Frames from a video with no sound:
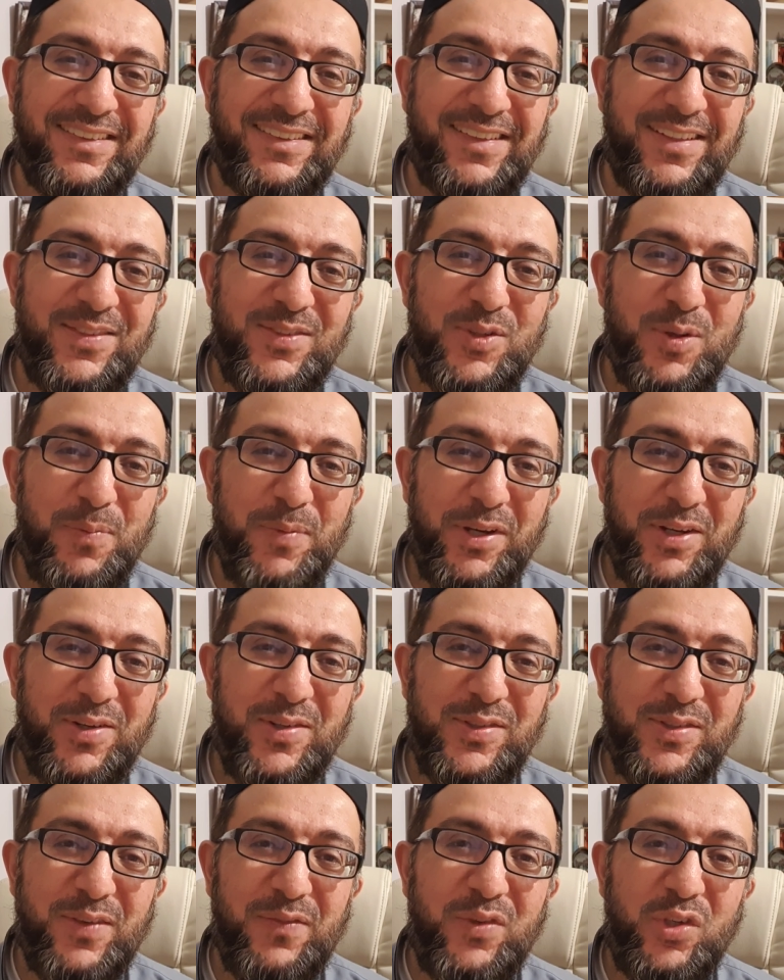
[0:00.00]
It's not
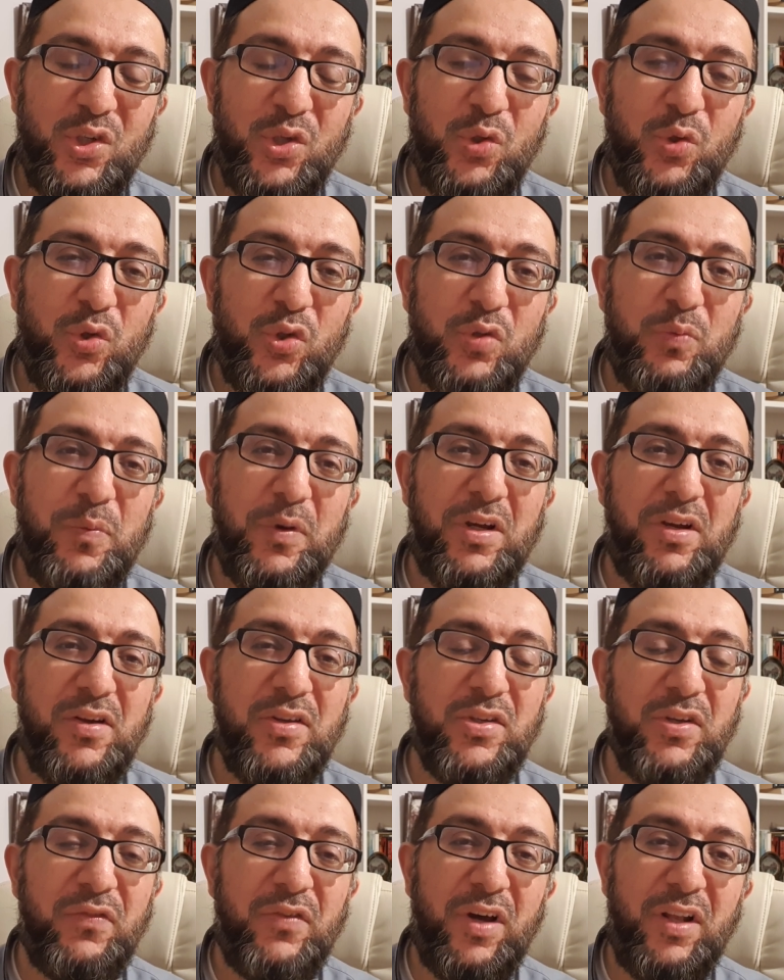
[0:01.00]
because of you, it's
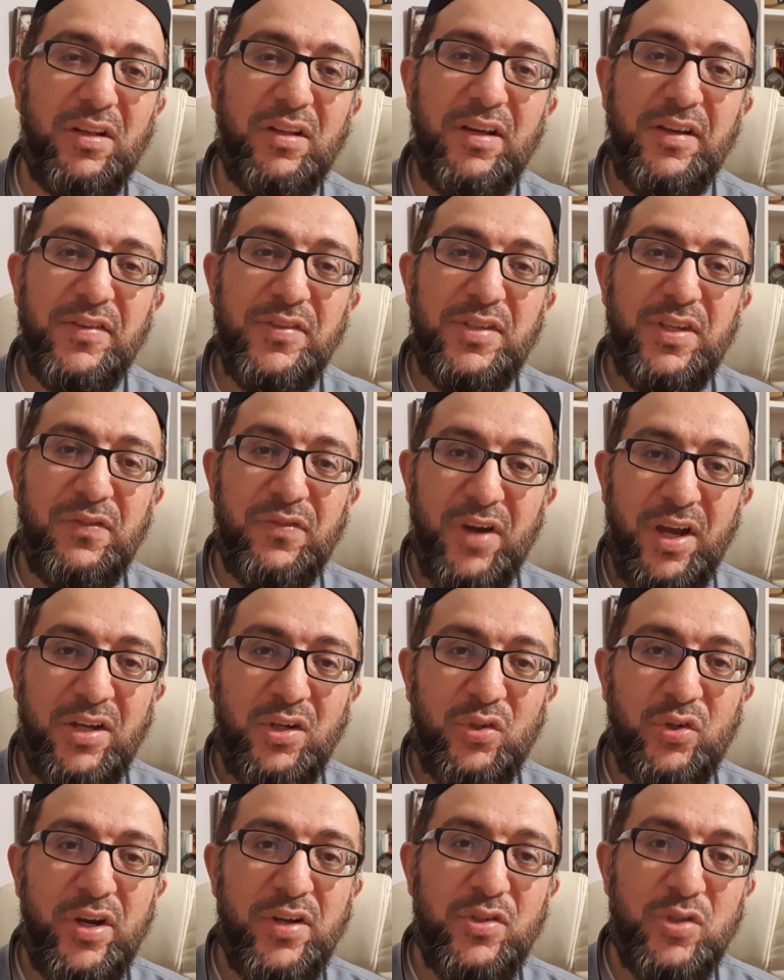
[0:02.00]
because of Allah's divine
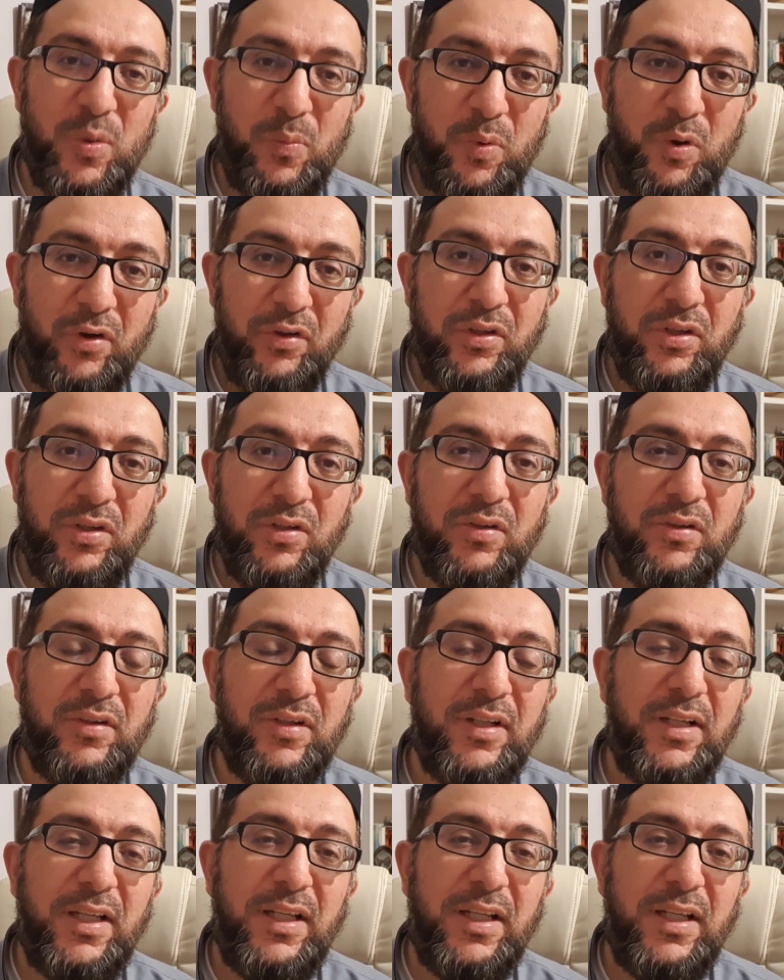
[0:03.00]
grace upon you.